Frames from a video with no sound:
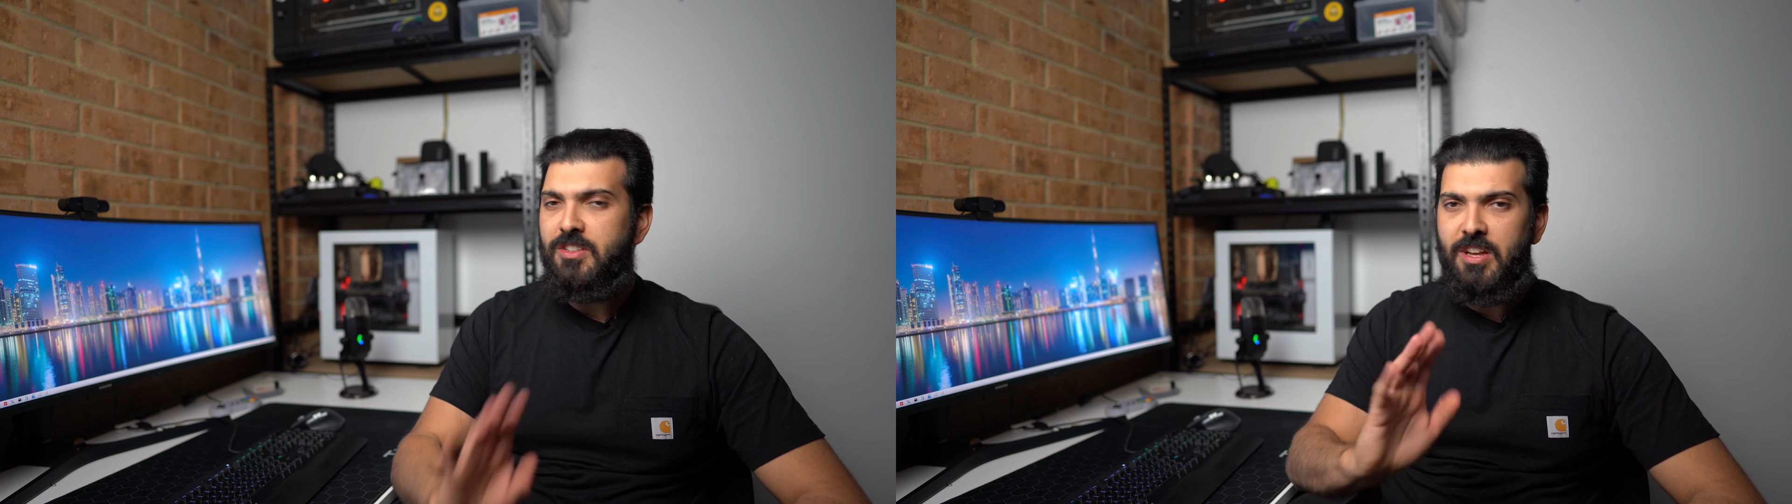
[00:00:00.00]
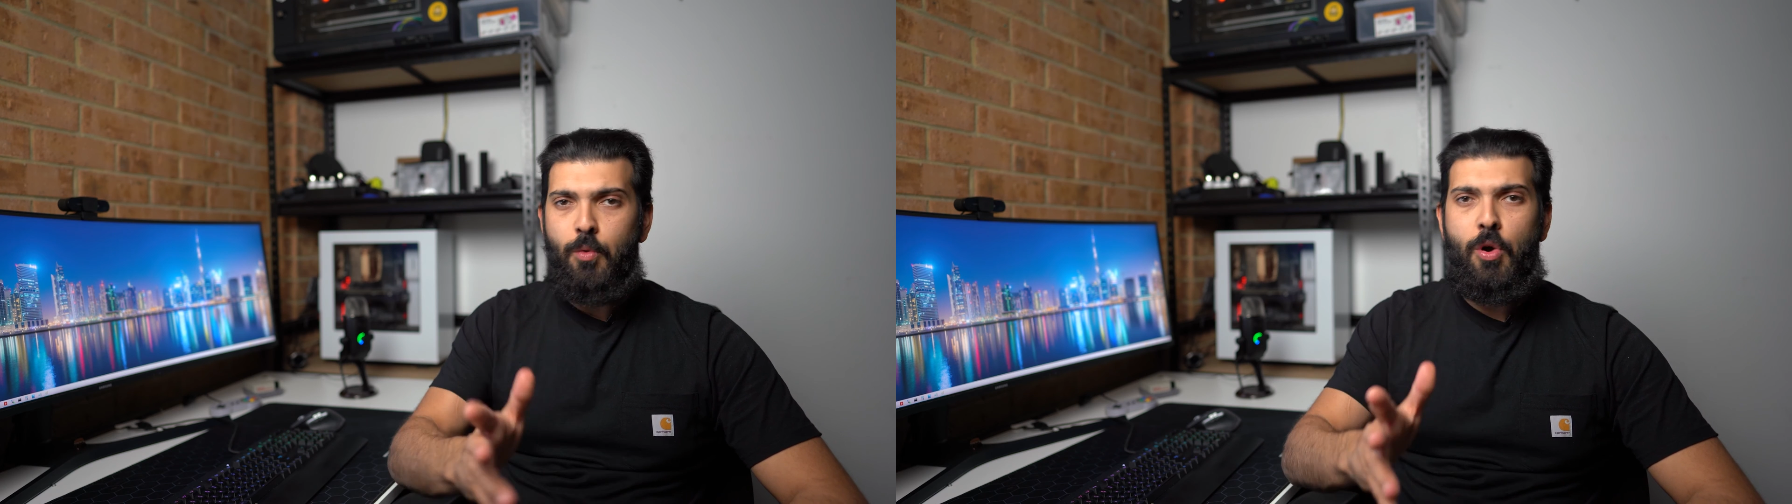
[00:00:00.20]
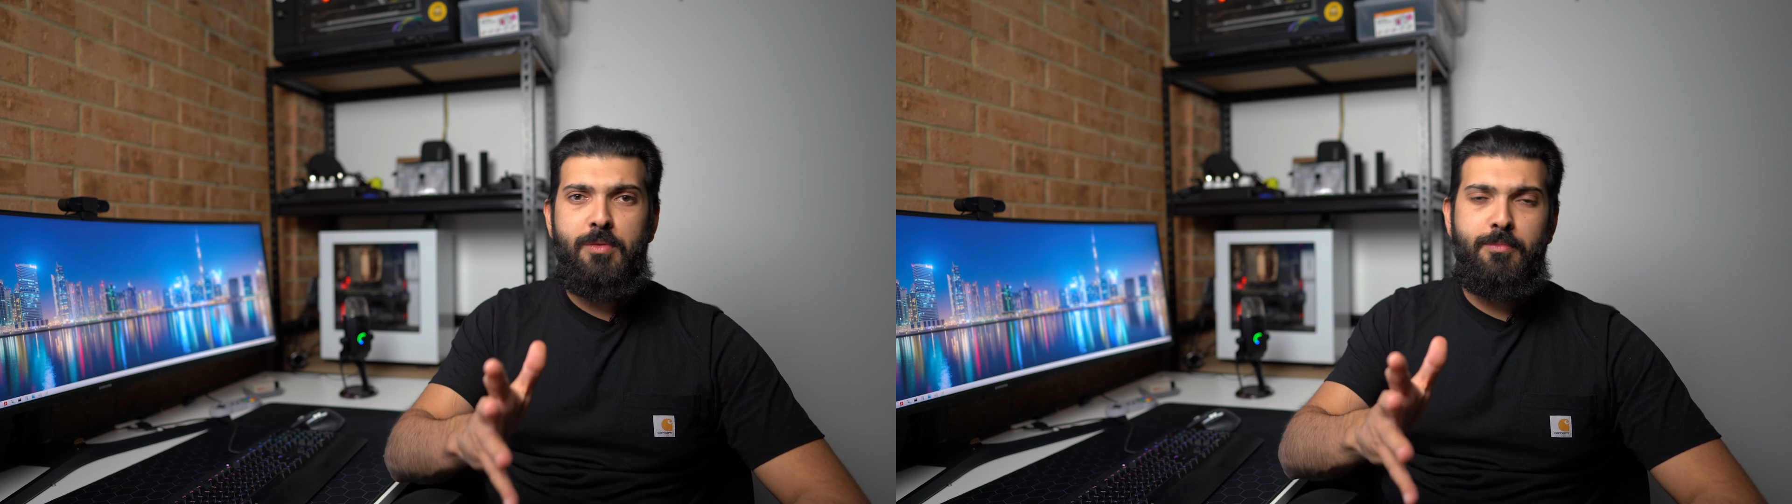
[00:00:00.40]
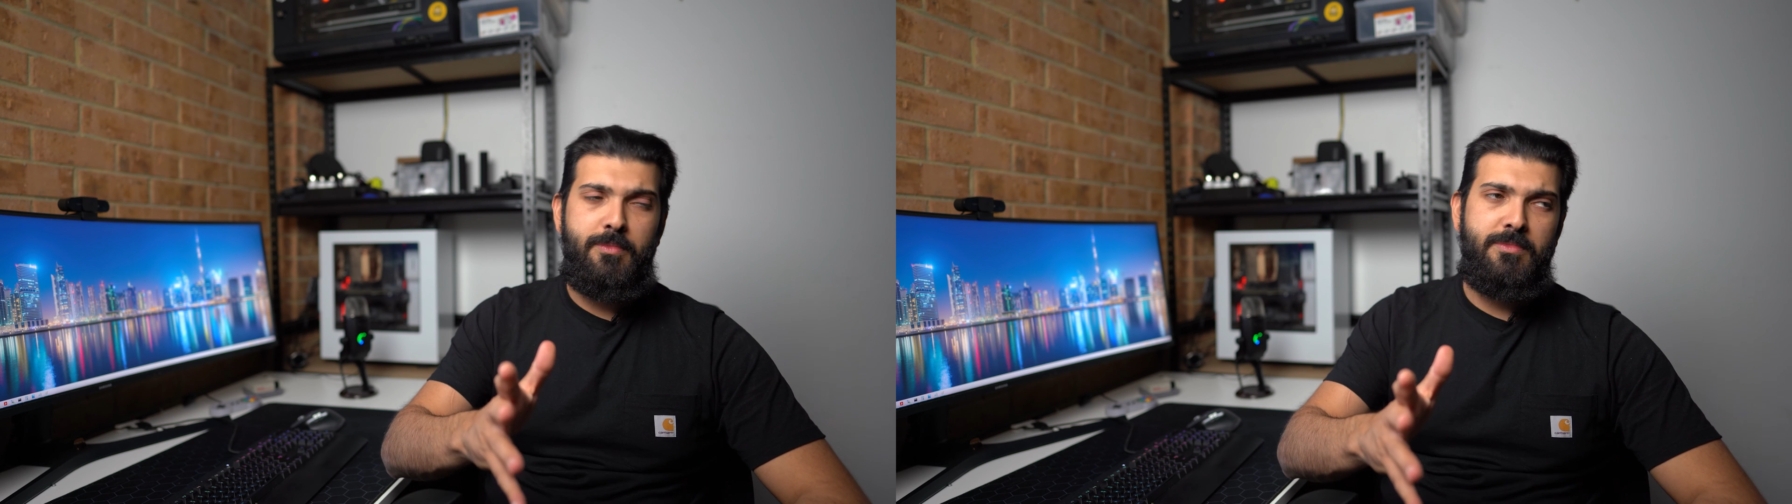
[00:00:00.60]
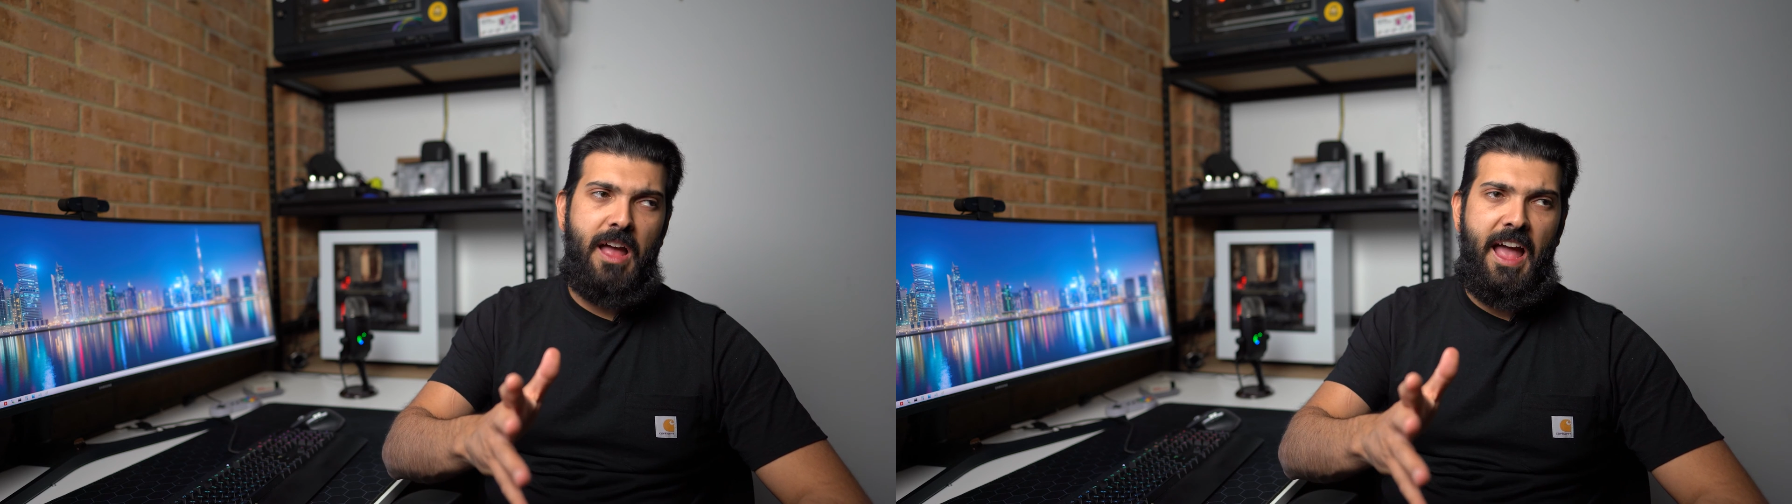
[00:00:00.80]
So I won't
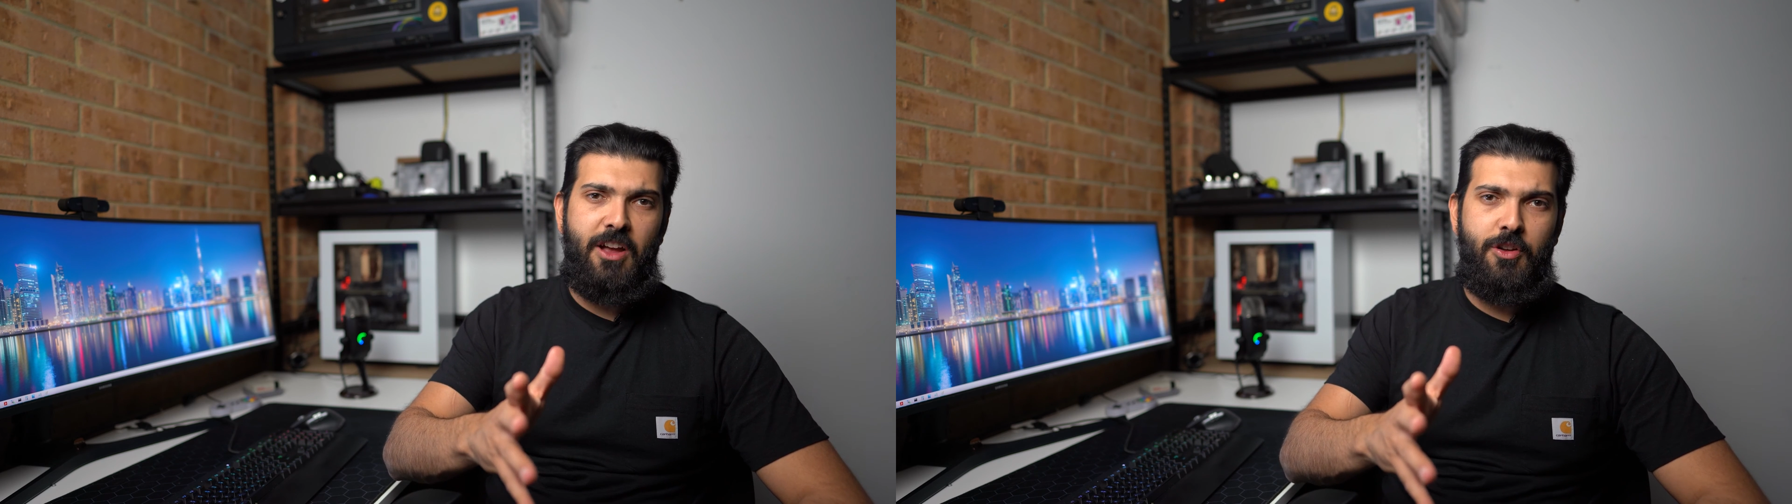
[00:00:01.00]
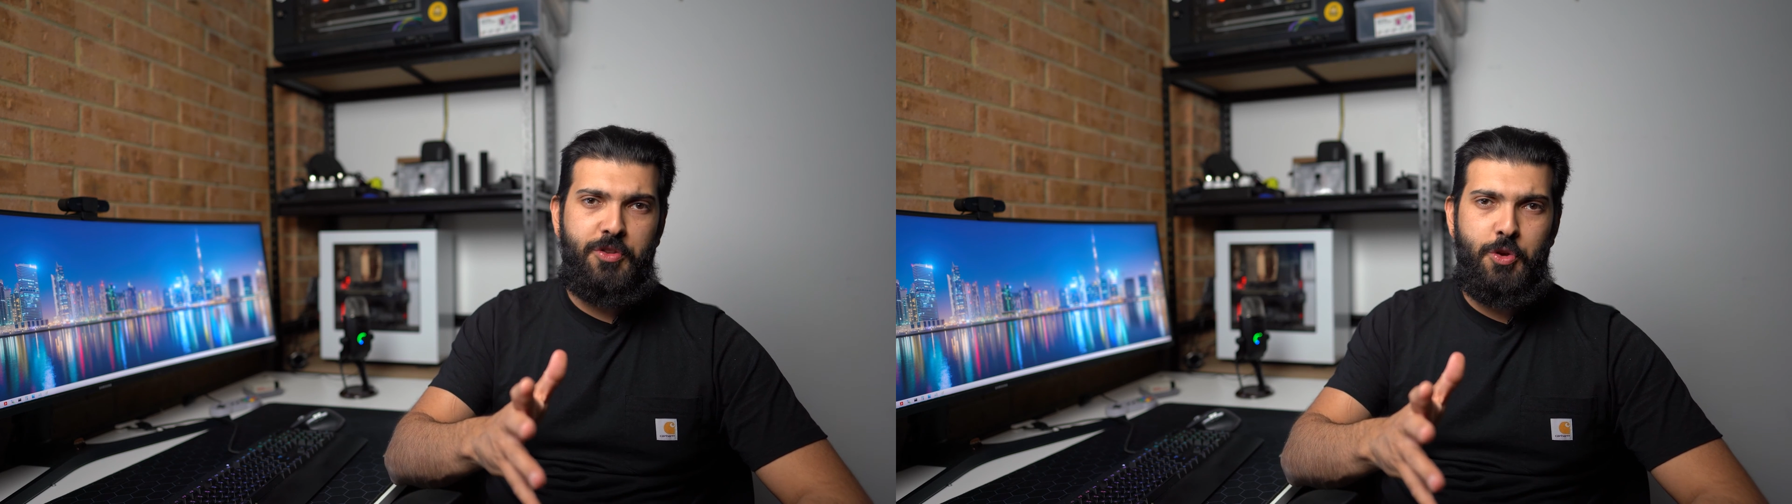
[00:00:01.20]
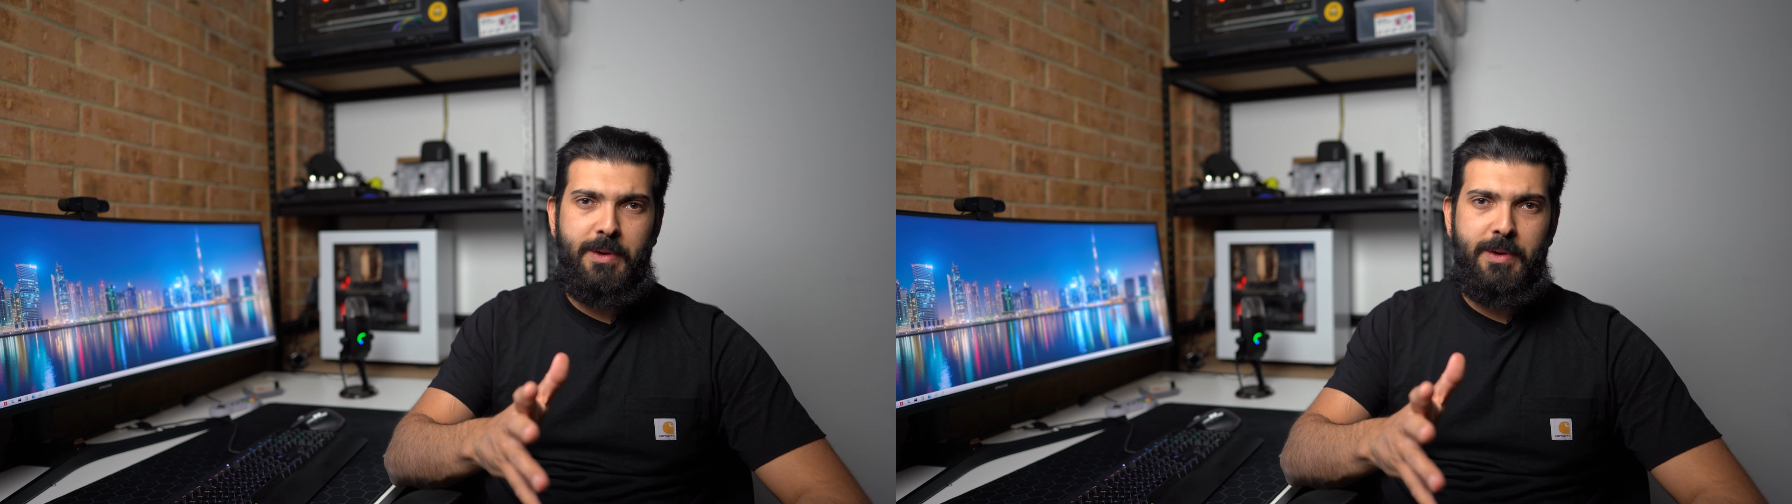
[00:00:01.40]
hang on too